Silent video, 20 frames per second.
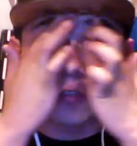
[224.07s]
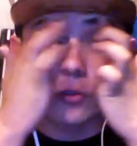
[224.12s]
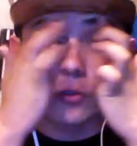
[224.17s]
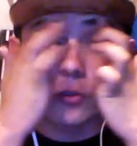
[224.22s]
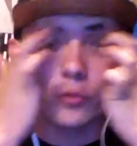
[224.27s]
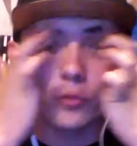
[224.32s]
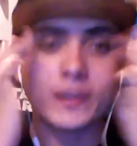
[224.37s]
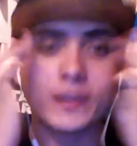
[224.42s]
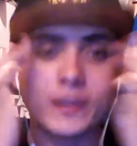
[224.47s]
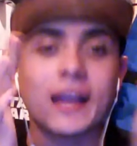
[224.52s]

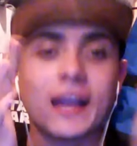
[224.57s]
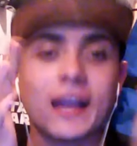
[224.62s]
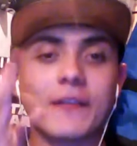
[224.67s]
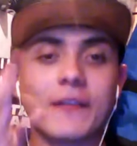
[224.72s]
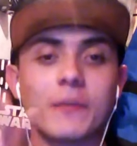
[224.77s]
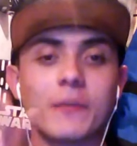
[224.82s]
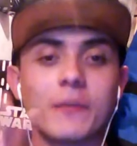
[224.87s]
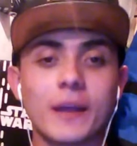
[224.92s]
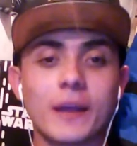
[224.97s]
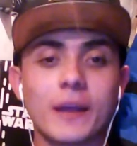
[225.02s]
who they have
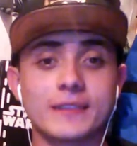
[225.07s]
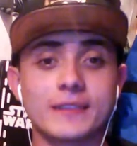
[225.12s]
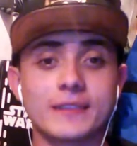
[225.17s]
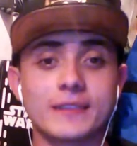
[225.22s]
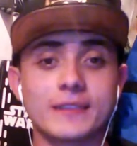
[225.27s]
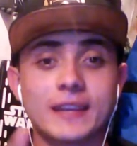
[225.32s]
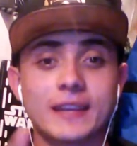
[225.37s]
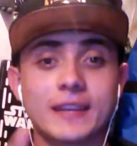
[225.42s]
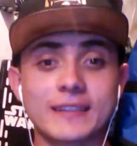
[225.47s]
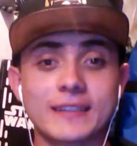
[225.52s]
in mind
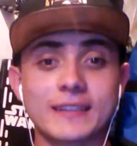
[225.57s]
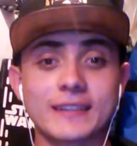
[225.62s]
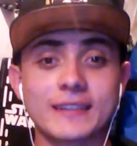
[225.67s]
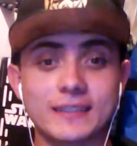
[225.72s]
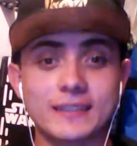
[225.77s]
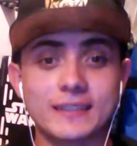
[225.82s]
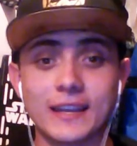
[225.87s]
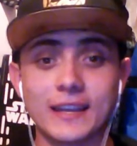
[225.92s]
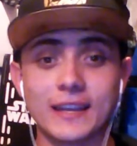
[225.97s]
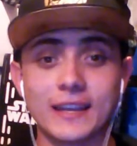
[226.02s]
to cast
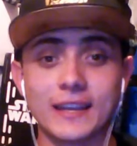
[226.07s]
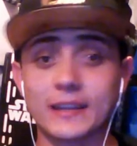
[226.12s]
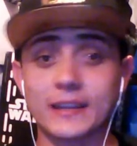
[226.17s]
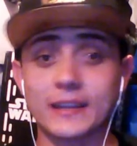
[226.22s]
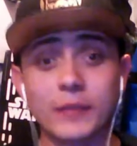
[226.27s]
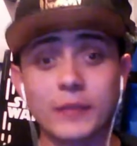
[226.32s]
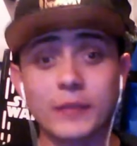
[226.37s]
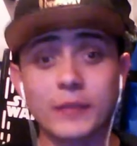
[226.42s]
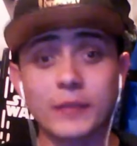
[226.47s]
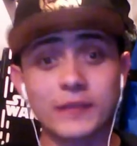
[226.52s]
as Aladdin. They
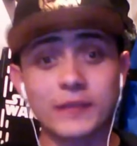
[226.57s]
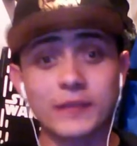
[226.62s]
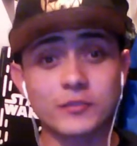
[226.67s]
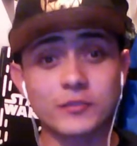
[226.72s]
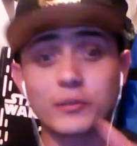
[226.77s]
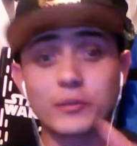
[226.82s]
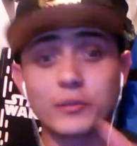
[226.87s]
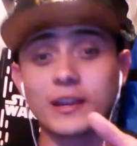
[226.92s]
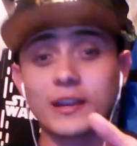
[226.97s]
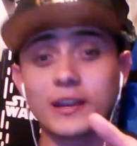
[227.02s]
maybe have
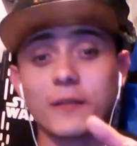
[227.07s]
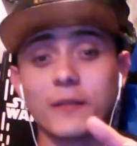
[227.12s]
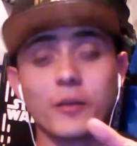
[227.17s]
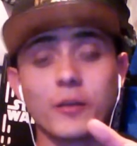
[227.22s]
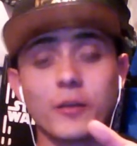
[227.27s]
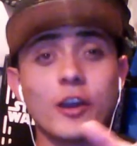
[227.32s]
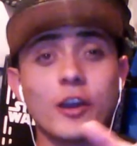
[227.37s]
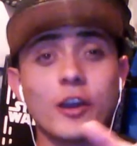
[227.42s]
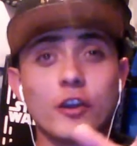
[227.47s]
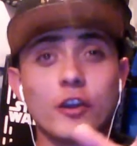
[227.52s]
someone, a
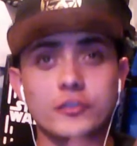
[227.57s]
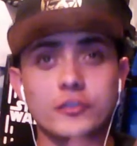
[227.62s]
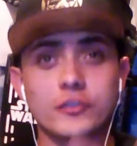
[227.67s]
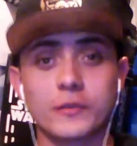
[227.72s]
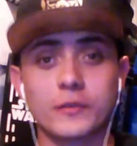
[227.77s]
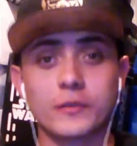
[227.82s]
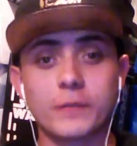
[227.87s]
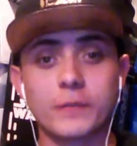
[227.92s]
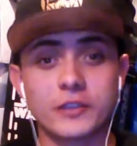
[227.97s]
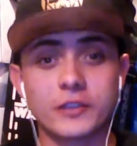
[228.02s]

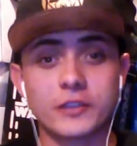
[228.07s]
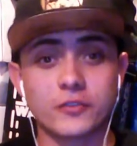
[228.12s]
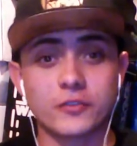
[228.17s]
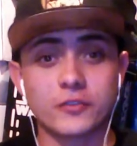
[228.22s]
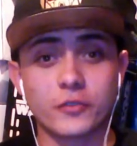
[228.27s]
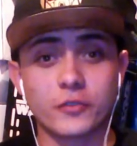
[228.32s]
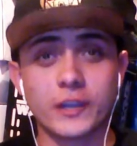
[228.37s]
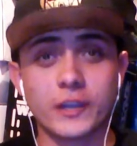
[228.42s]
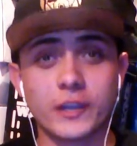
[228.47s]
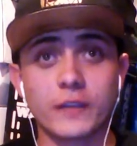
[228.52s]
certain picture
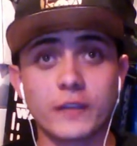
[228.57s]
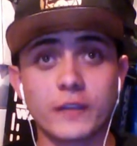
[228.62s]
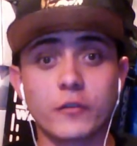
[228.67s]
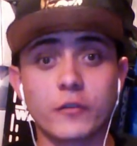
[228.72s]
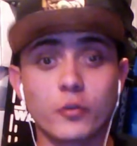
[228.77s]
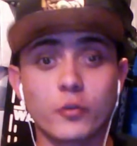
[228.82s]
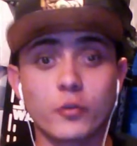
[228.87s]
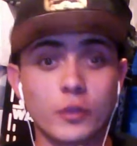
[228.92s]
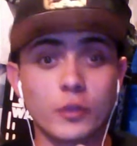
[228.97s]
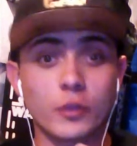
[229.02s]
in their head of
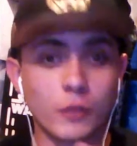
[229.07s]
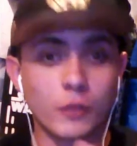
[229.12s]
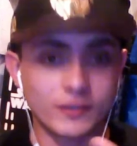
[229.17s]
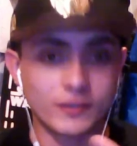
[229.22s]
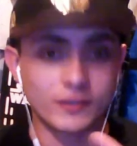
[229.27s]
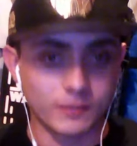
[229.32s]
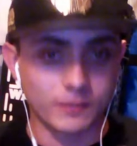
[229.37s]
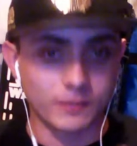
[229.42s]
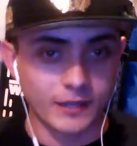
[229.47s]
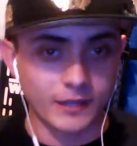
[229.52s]
who they want
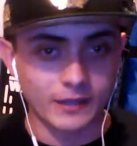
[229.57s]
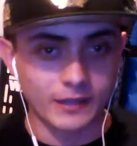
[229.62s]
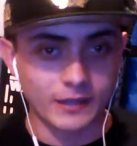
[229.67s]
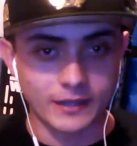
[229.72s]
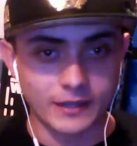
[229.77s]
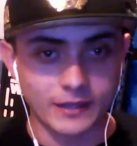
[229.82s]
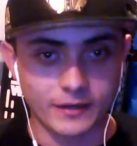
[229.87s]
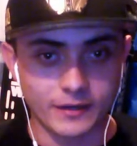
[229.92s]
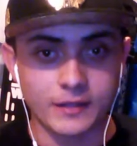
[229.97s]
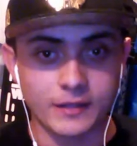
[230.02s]
to play
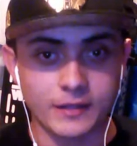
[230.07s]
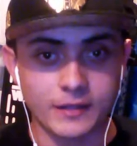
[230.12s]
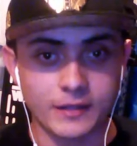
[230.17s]
Aladdin.